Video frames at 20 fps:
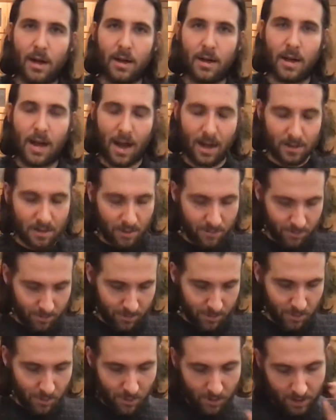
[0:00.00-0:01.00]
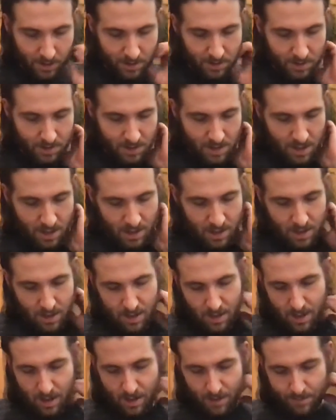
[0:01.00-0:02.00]
cocktail from New Orleans
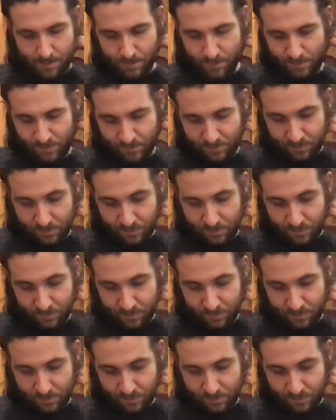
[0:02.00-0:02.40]
um,